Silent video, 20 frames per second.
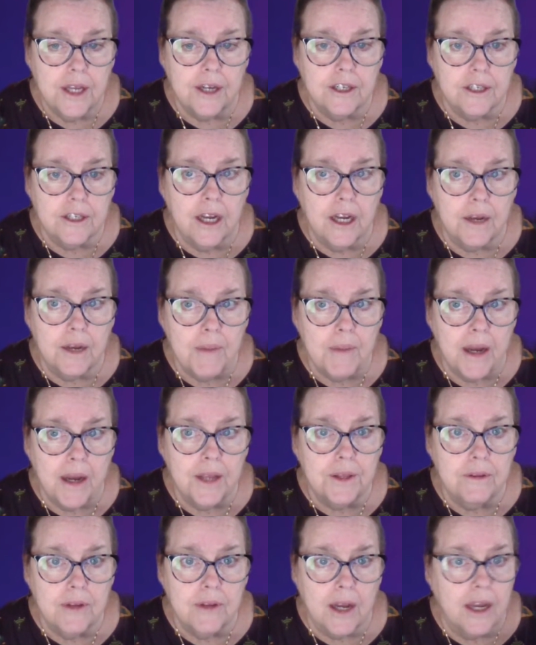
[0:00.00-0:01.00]

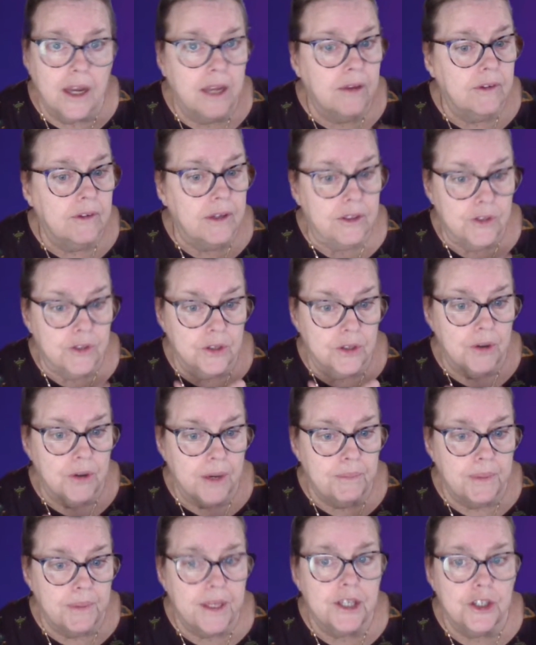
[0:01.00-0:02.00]
I took
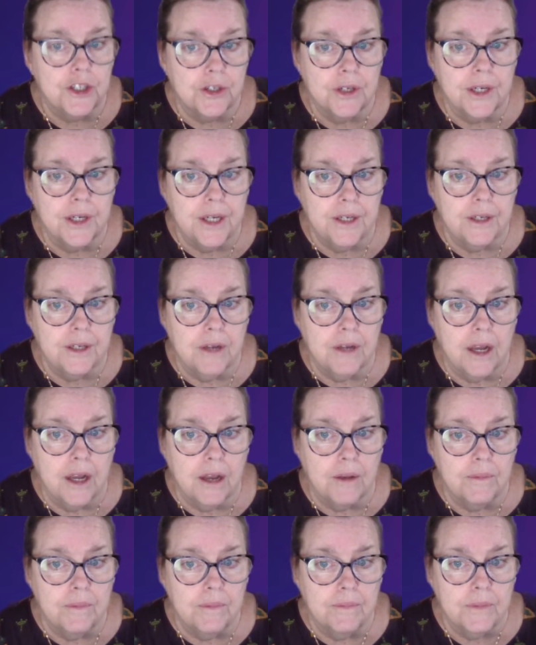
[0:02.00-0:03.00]
great pleasure in
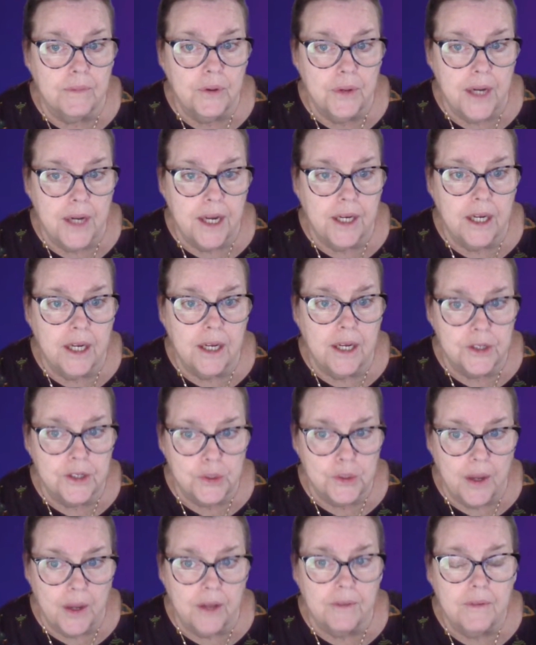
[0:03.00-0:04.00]
creating as
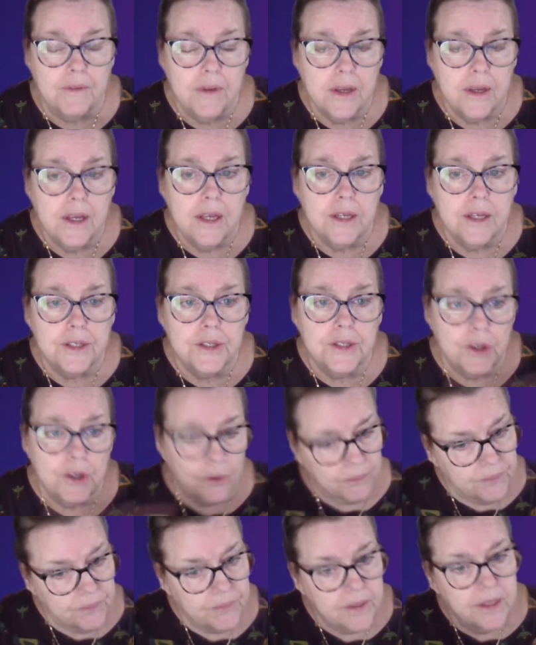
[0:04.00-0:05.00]
well.
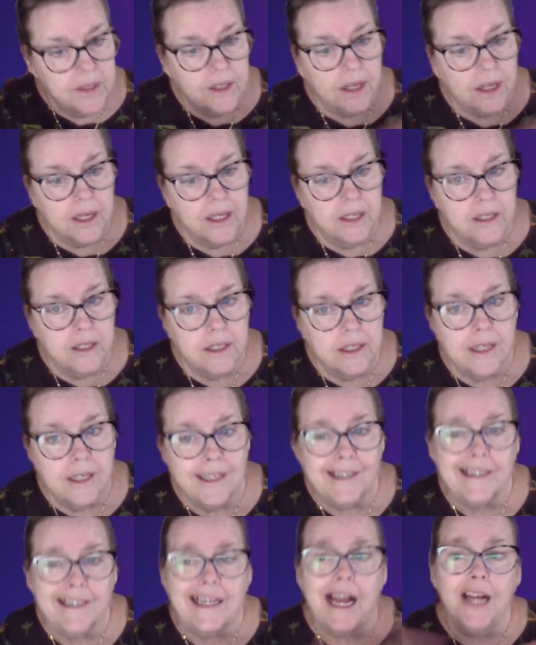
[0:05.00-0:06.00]
So, and
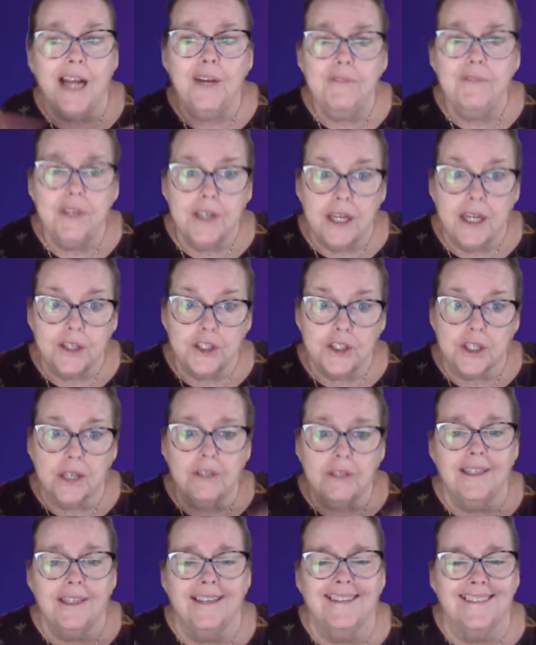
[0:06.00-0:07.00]
kind of a
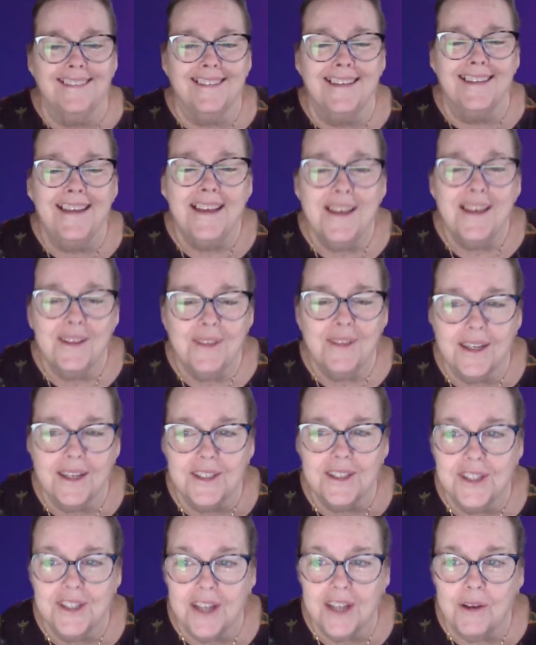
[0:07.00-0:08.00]
nutshell,
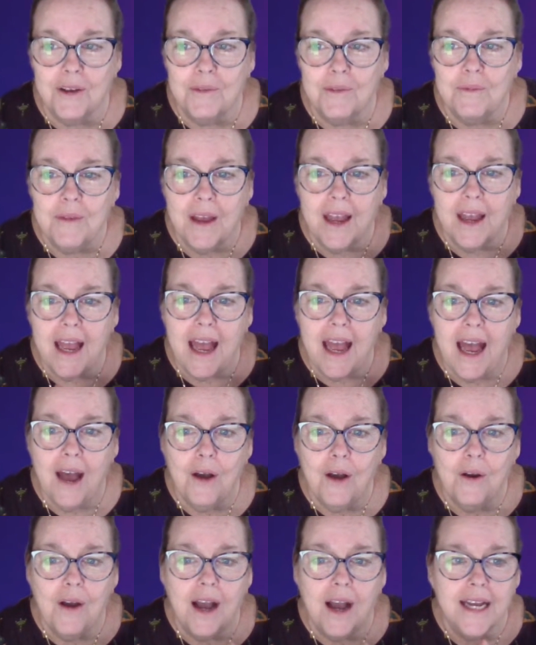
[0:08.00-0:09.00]
that's
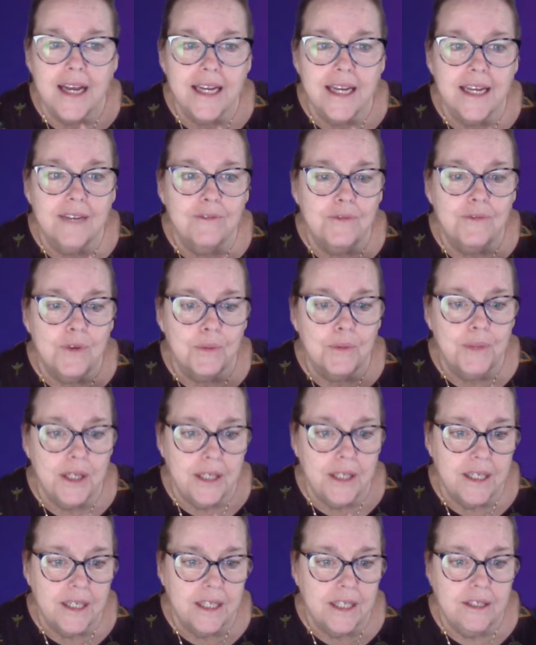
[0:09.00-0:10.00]
how I
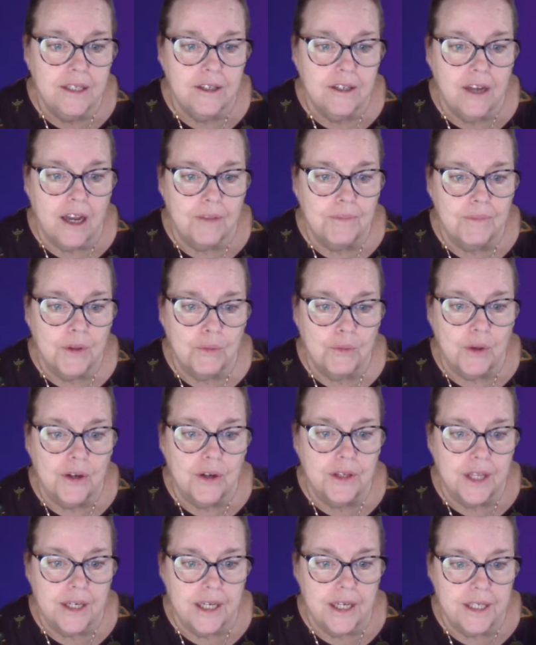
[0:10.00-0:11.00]
formulated the work
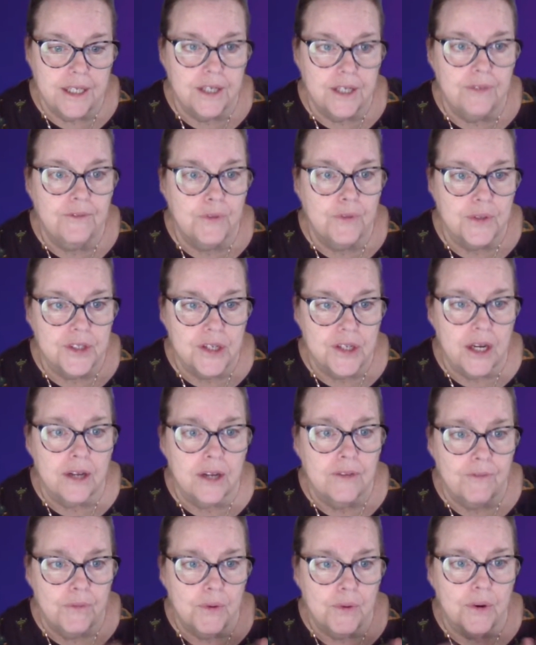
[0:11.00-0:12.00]
that I did
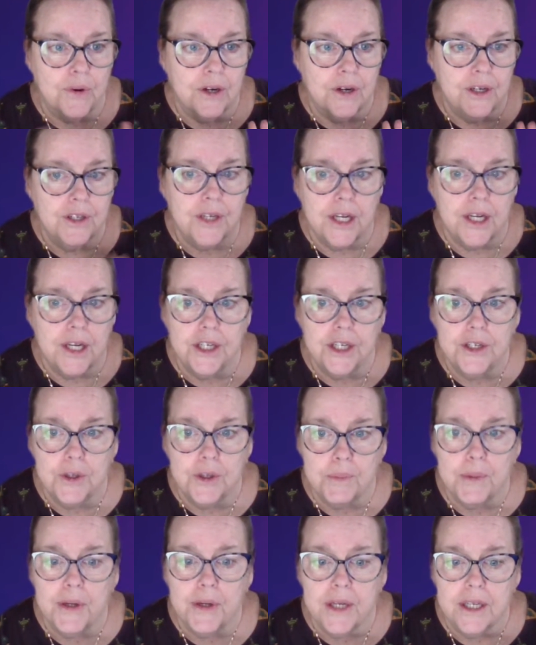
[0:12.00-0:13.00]
for United
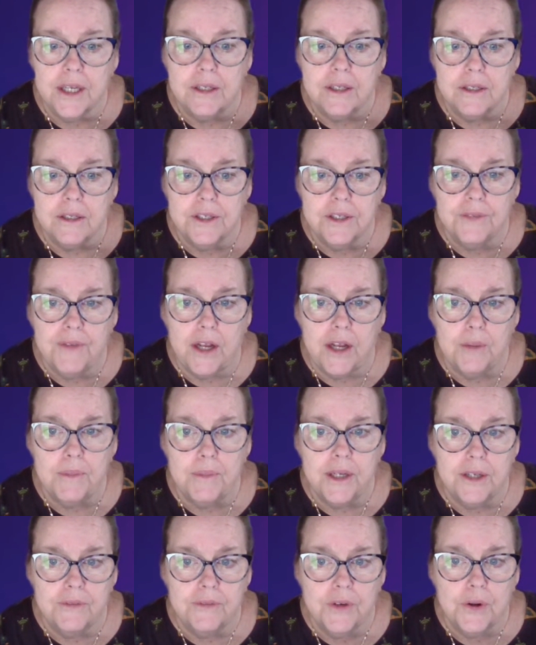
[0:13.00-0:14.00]
Yearbook and
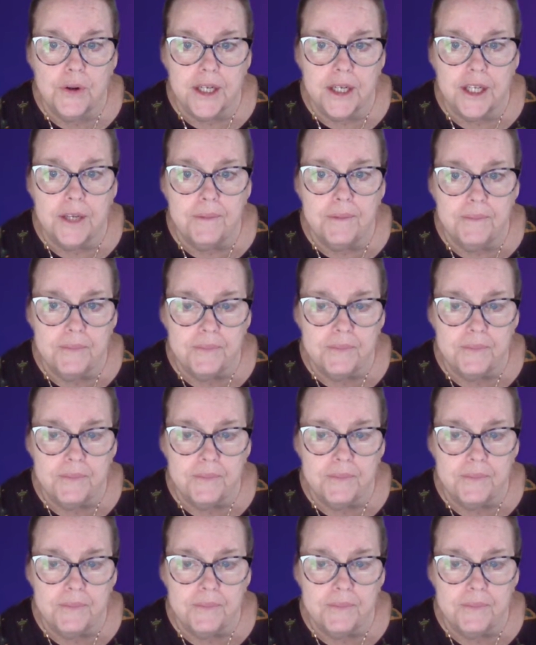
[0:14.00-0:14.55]
development of curriculum.